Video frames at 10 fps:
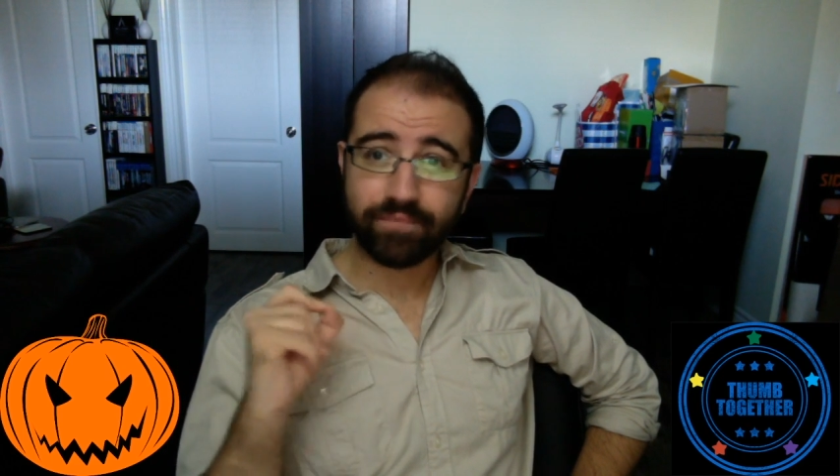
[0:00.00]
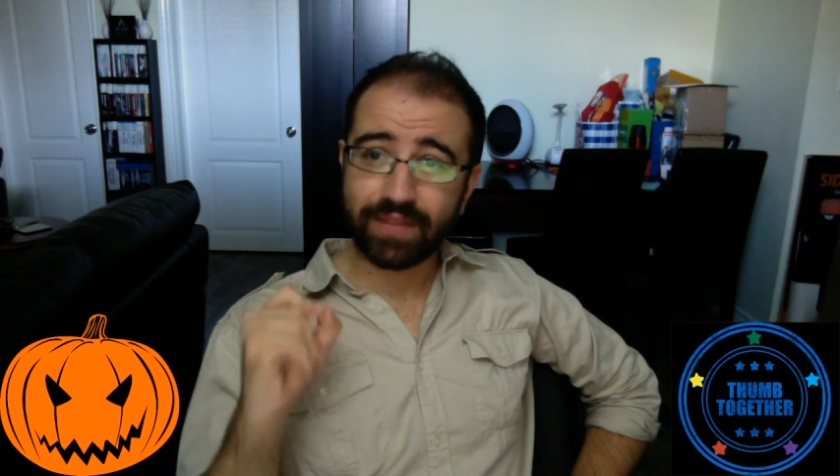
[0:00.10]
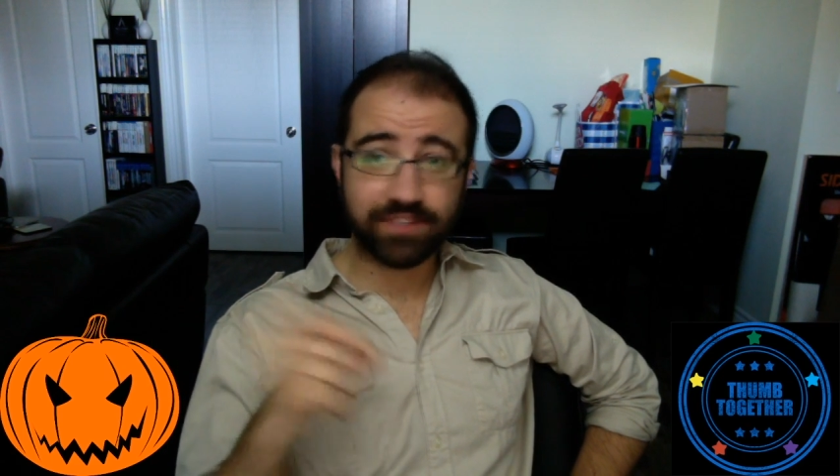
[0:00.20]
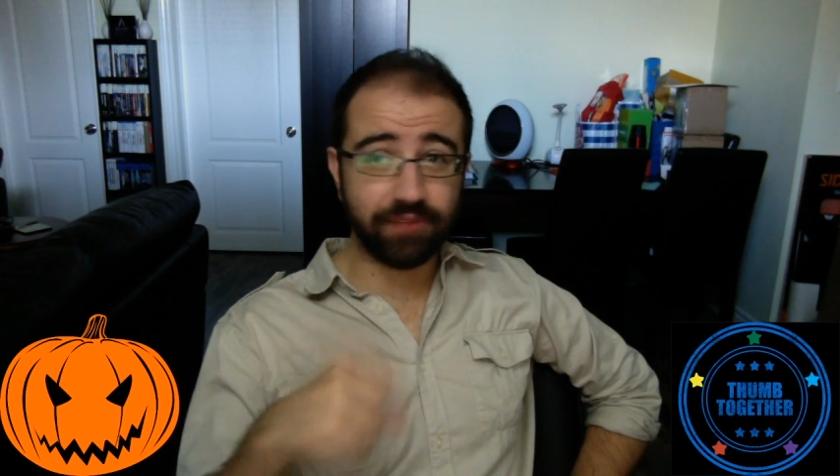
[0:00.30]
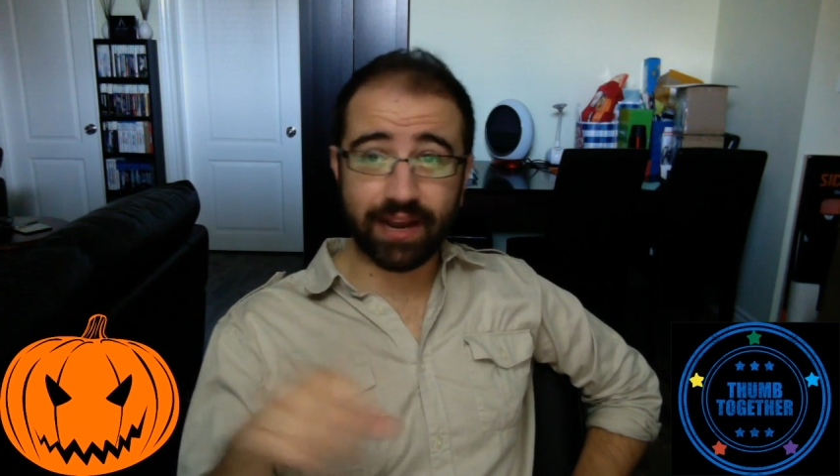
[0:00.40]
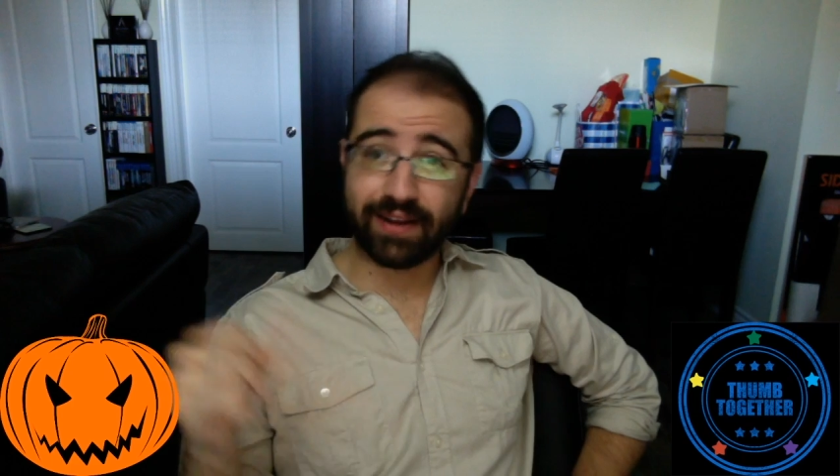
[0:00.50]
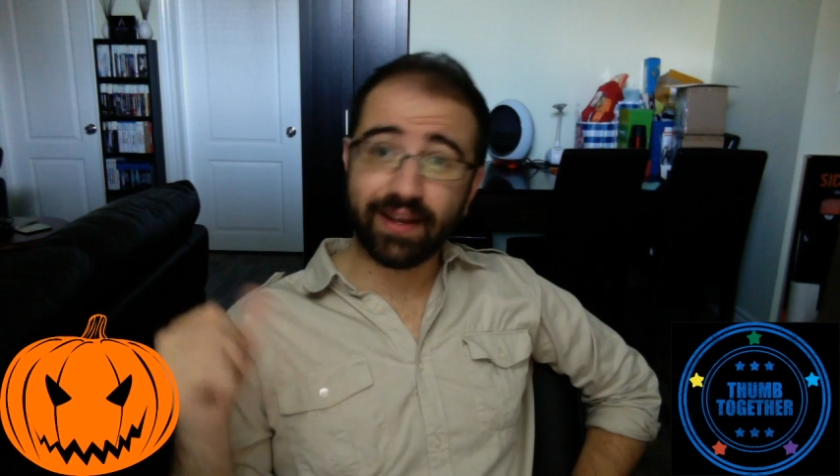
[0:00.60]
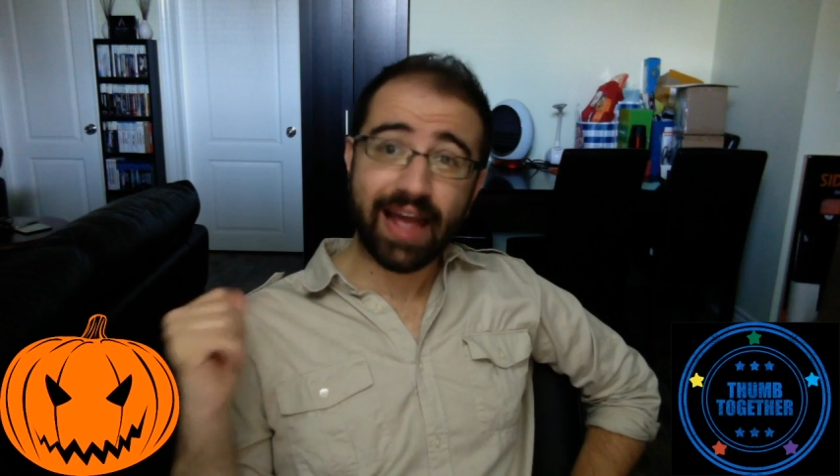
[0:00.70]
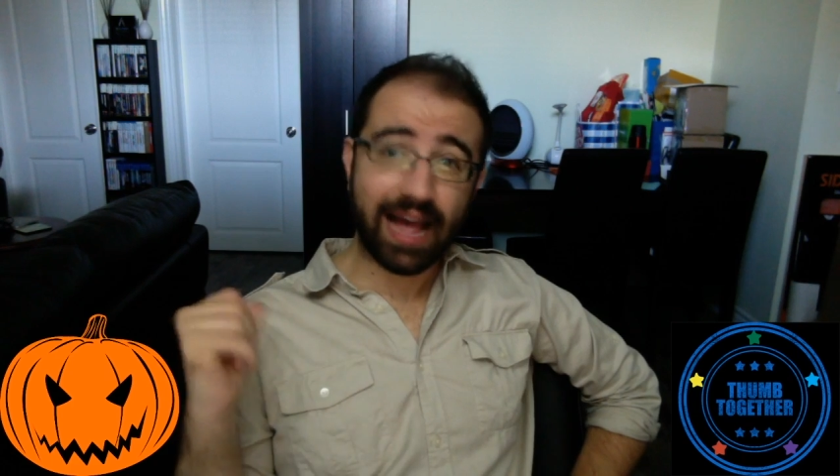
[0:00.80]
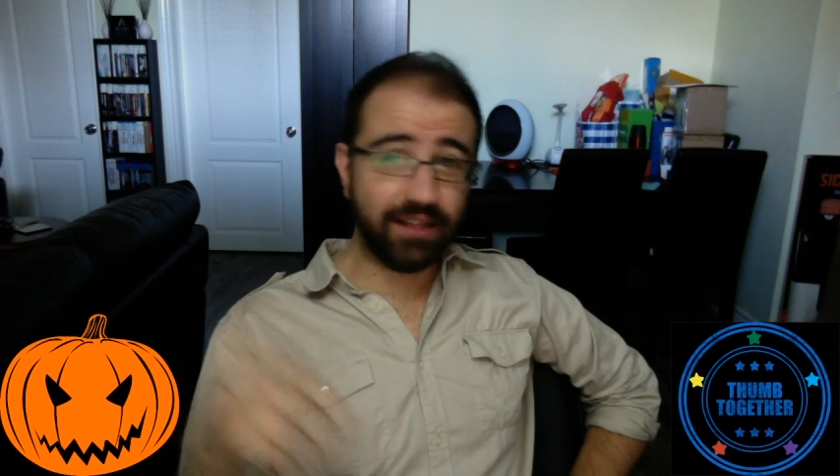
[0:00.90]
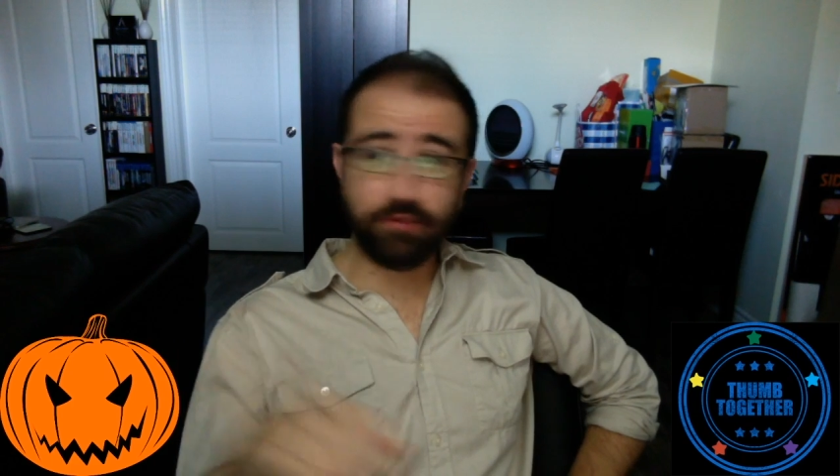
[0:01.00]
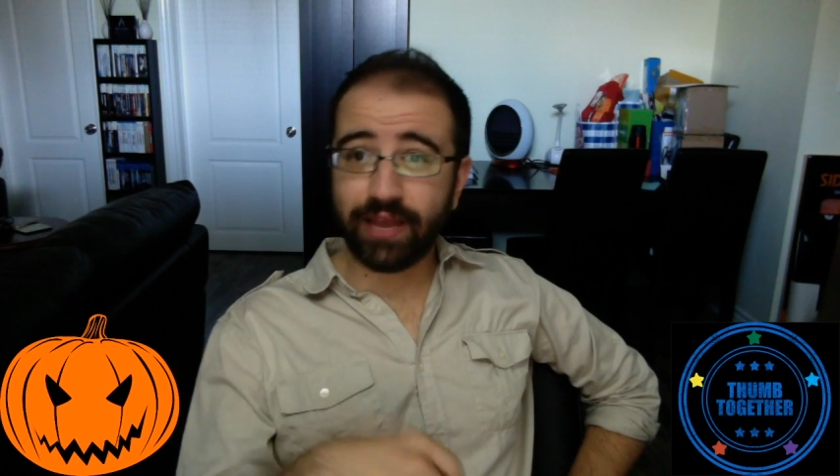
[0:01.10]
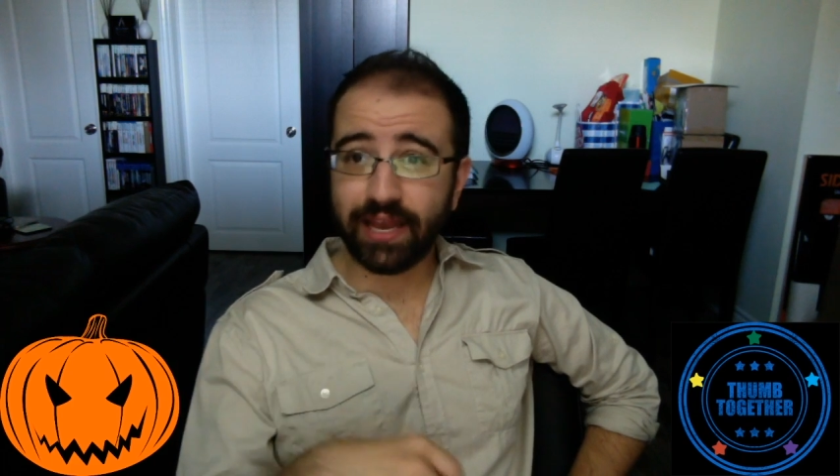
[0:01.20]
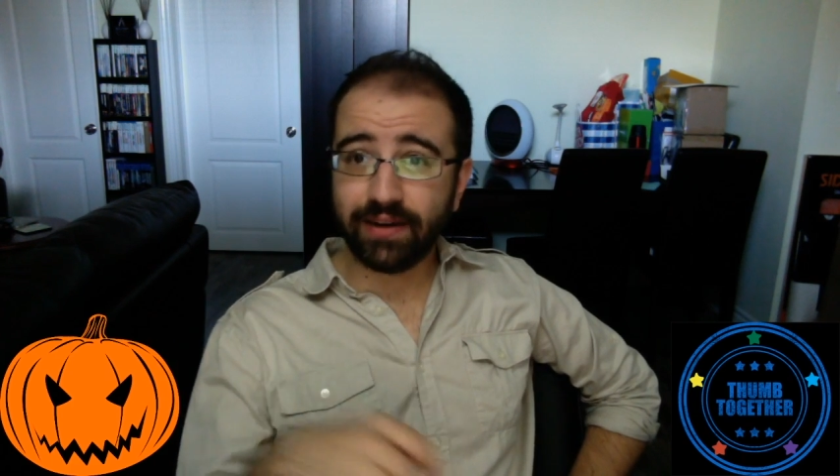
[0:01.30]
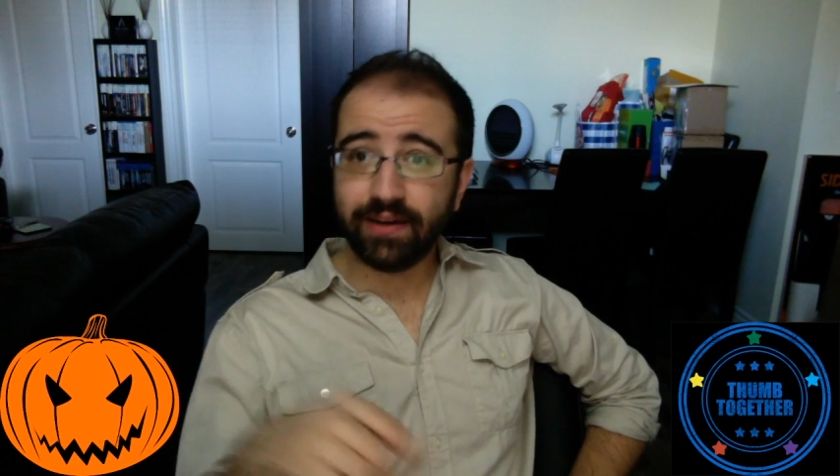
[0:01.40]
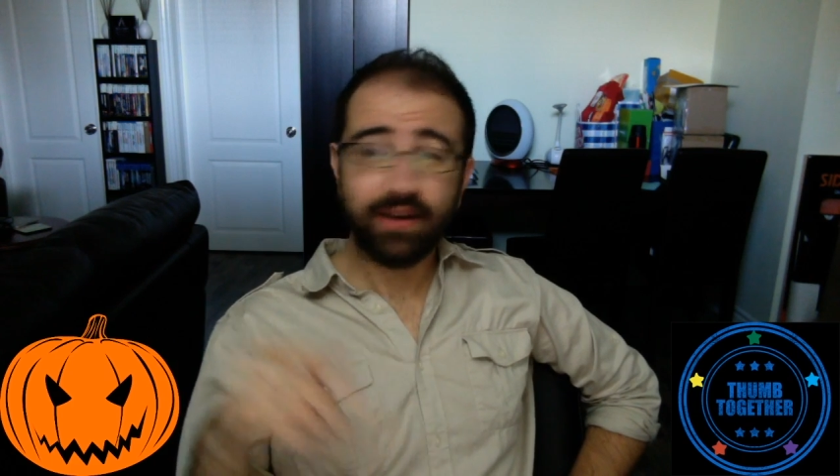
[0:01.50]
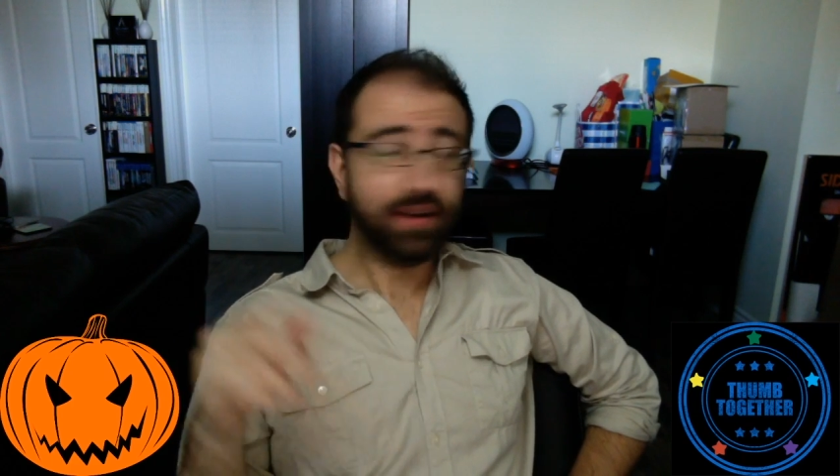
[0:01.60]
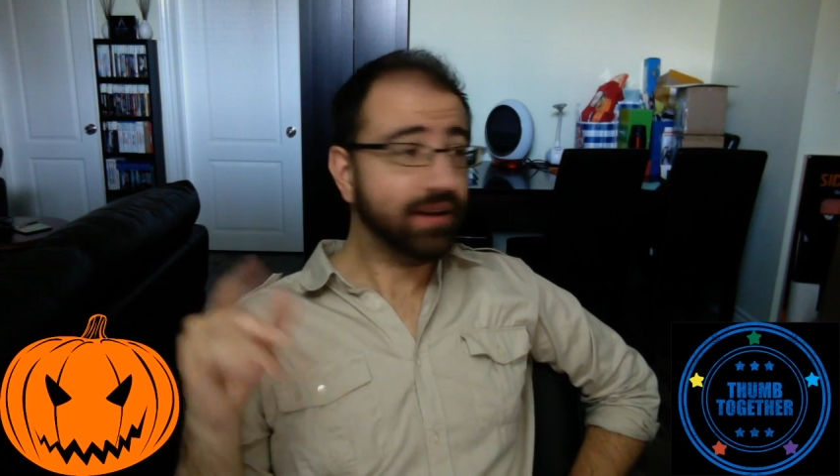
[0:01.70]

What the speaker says: That's right. Halloween,